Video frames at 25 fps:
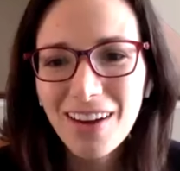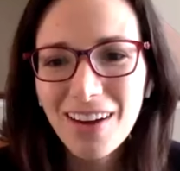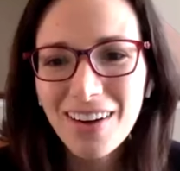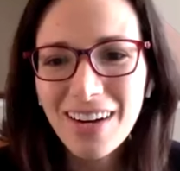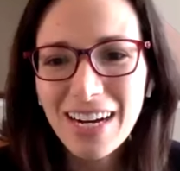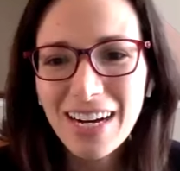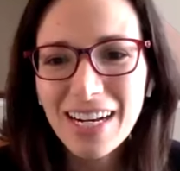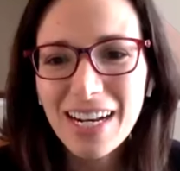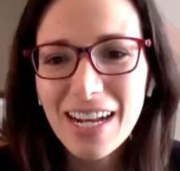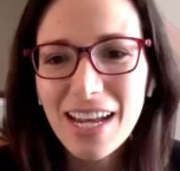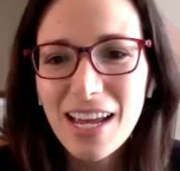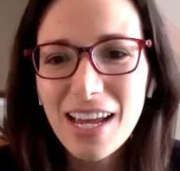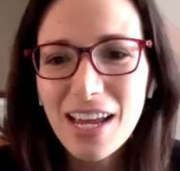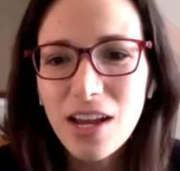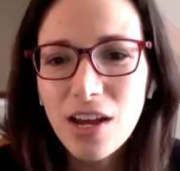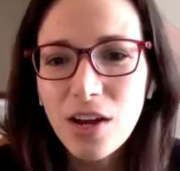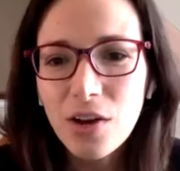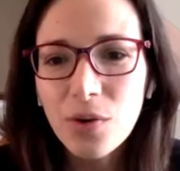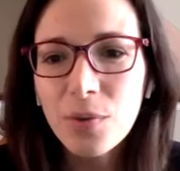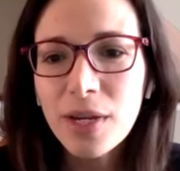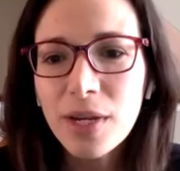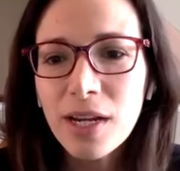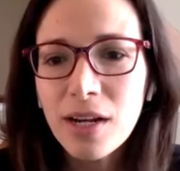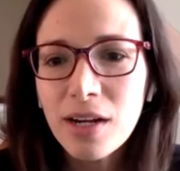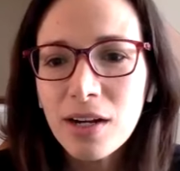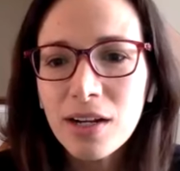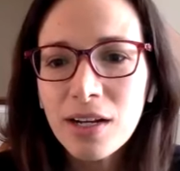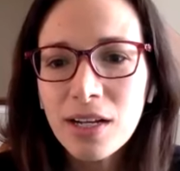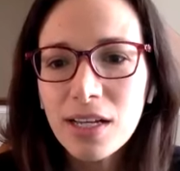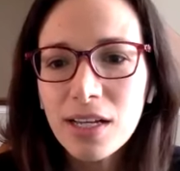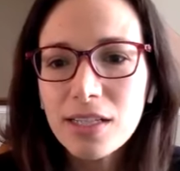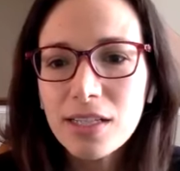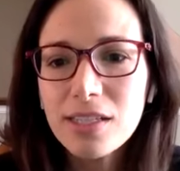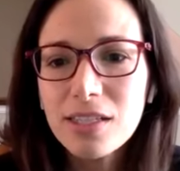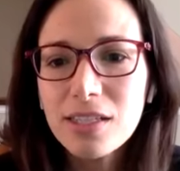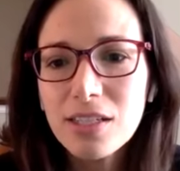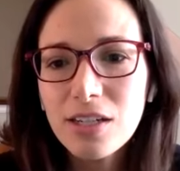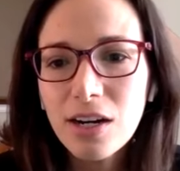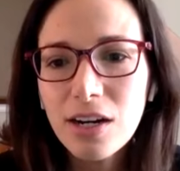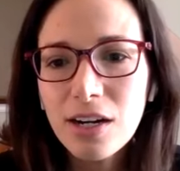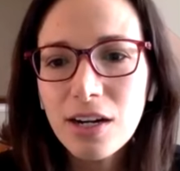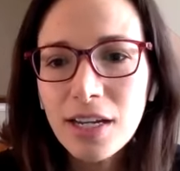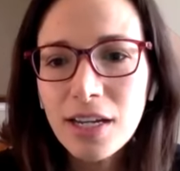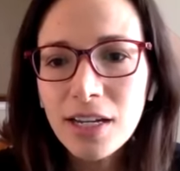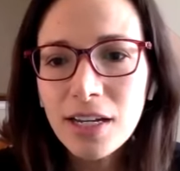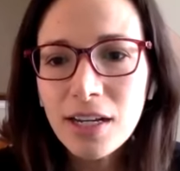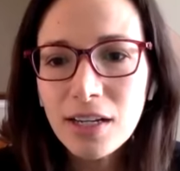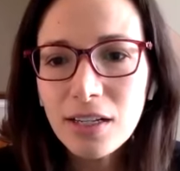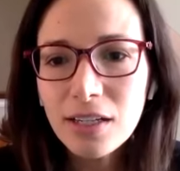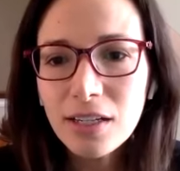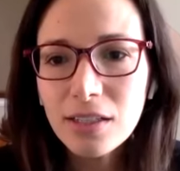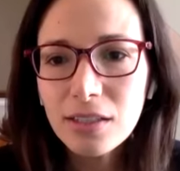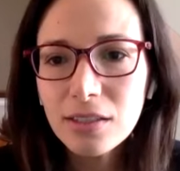All right, we are going to get started.